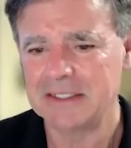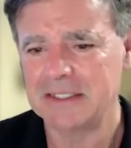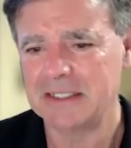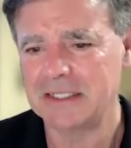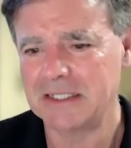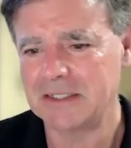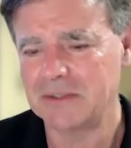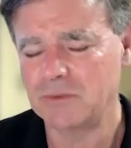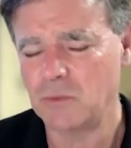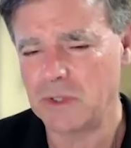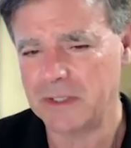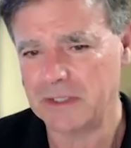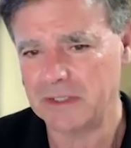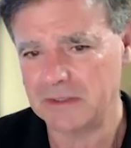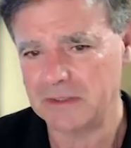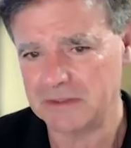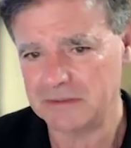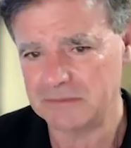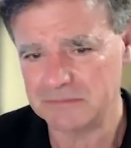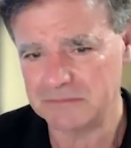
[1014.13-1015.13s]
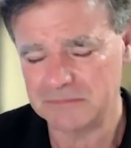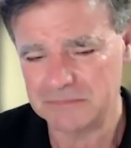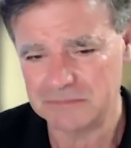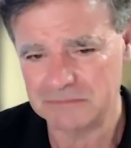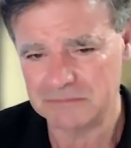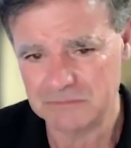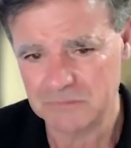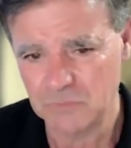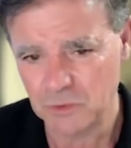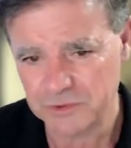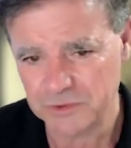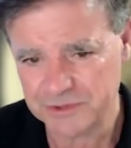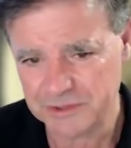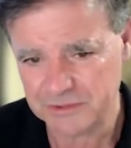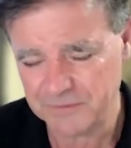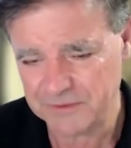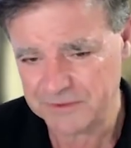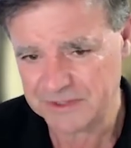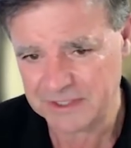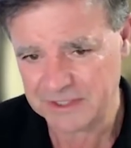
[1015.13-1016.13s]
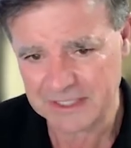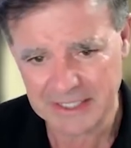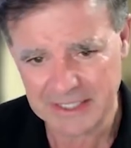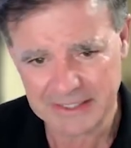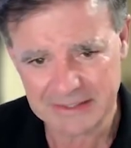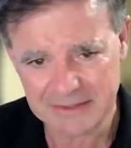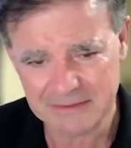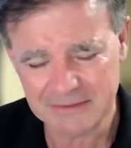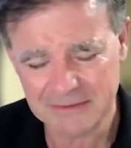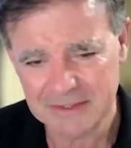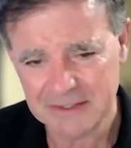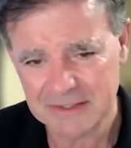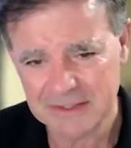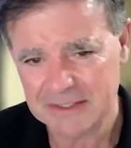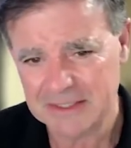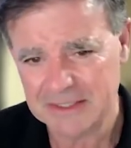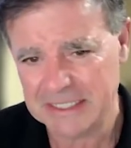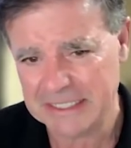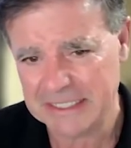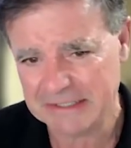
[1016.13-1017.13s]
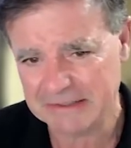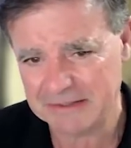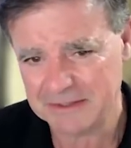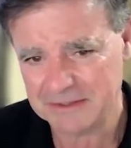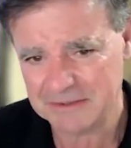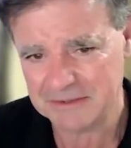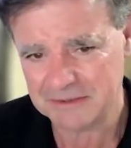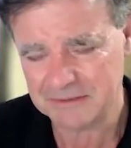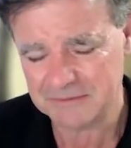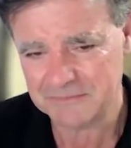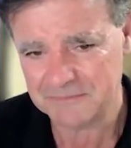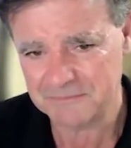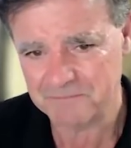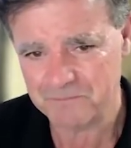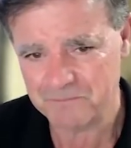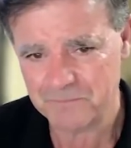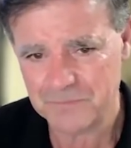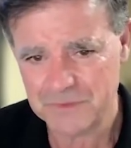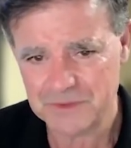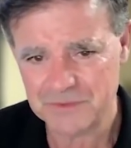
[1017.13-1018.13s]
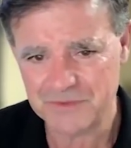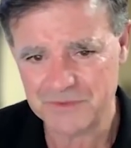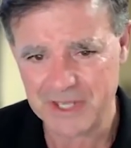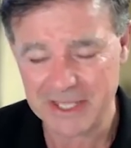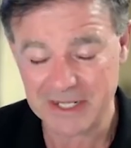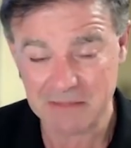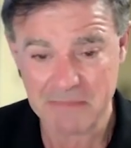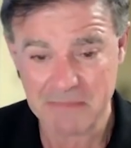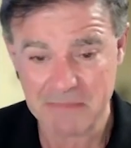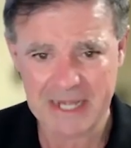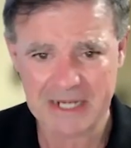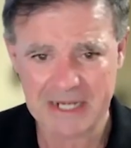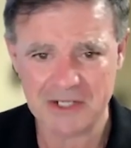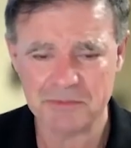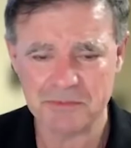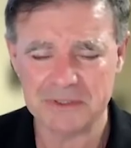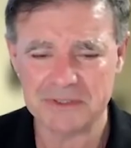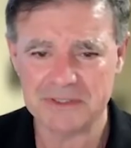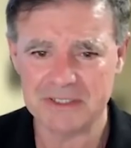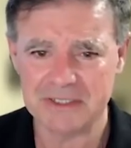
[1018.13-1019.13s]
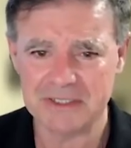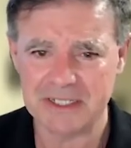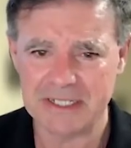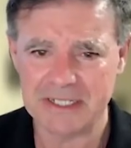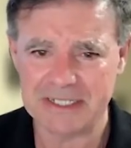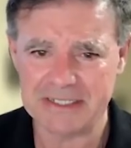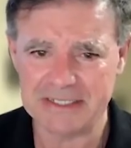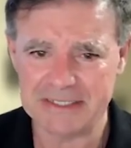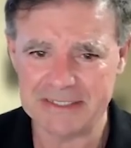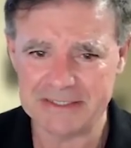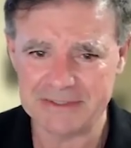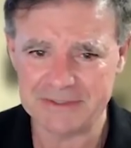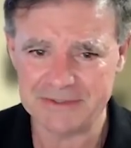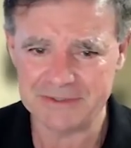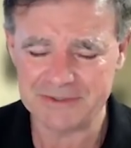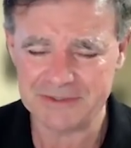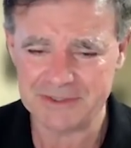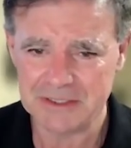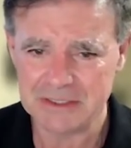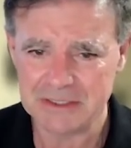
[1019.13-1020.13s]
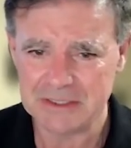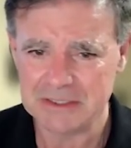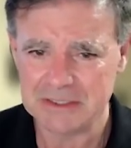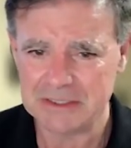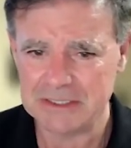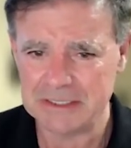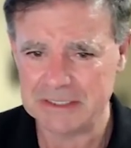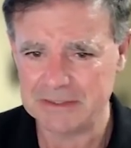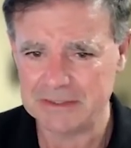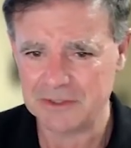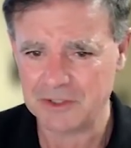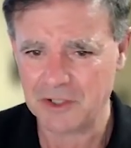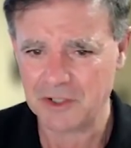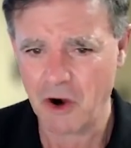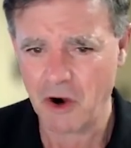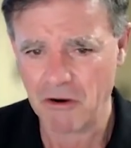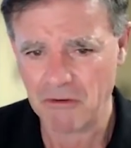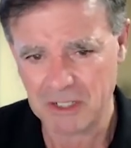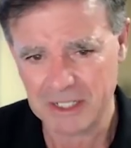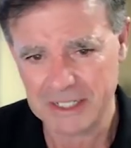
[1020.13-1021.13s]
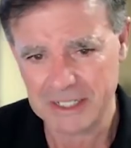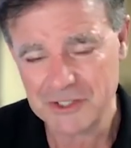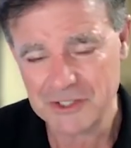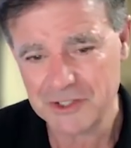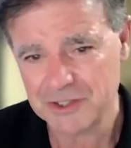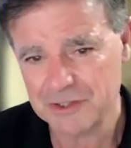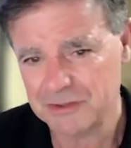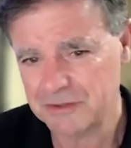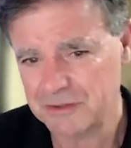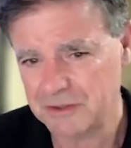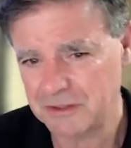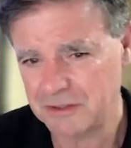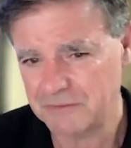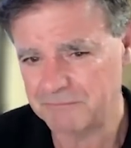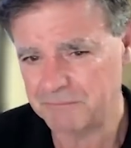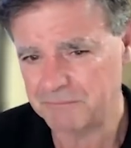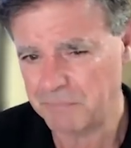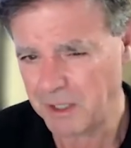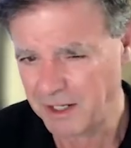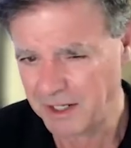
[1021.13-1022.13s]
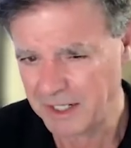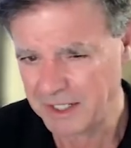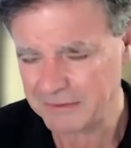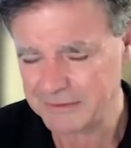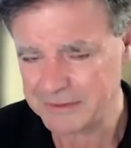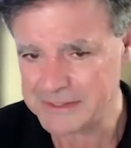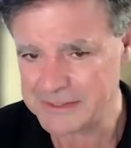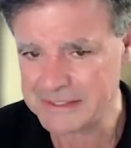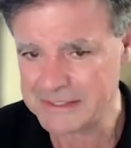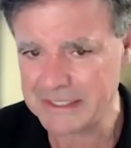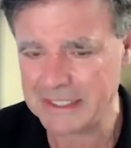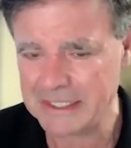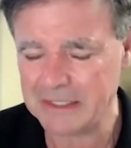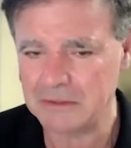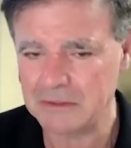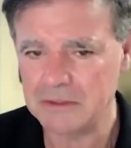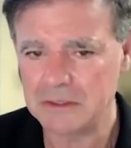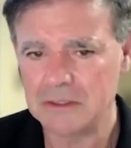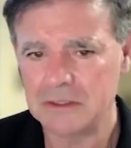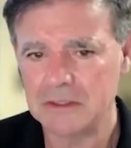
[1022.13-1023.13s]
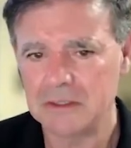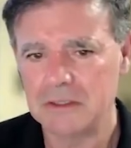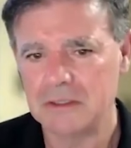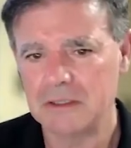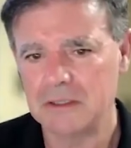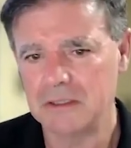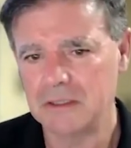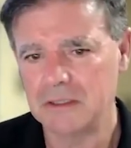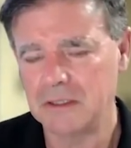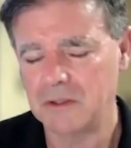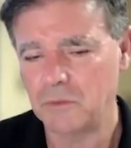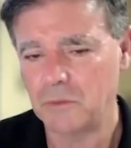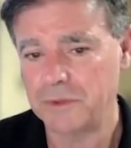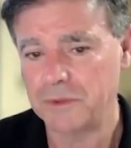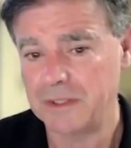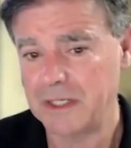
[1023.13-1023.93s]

One of the more sophisticated areas of data management today is in the correlation of buyer intent, along with